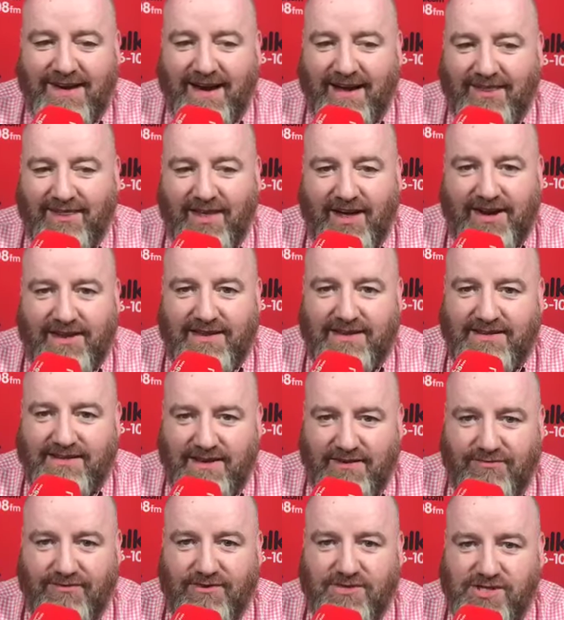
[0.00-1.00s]
a lot of the
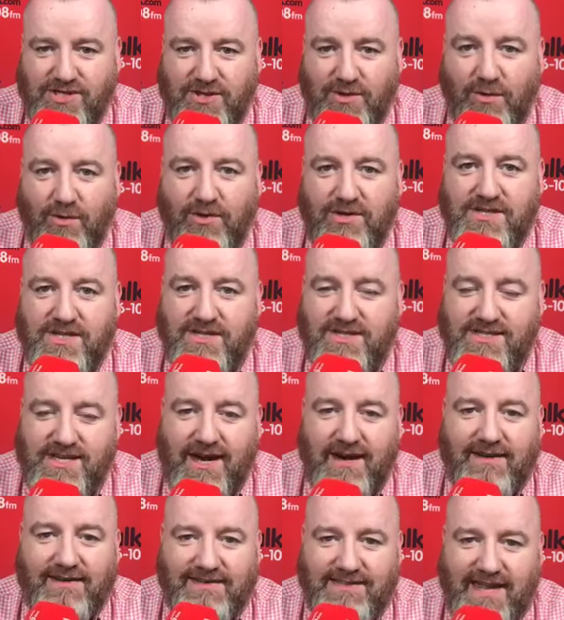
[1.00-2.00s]
different stores at
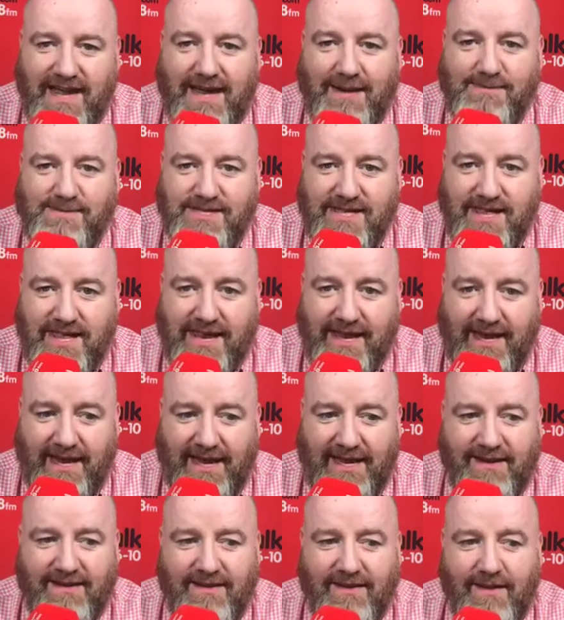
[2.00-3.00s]
certain times of the
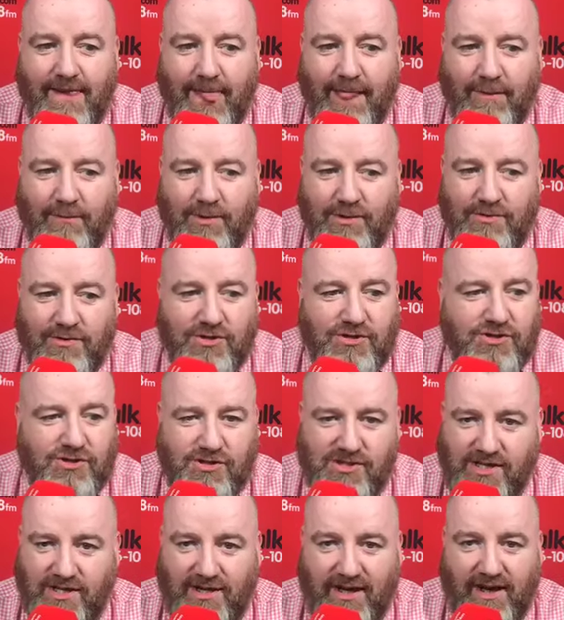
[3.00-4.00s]
day would
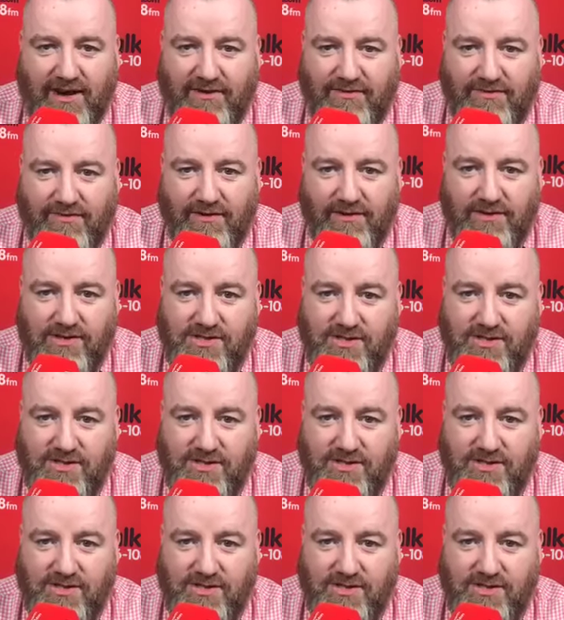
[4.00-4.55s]
reduce a lot of food.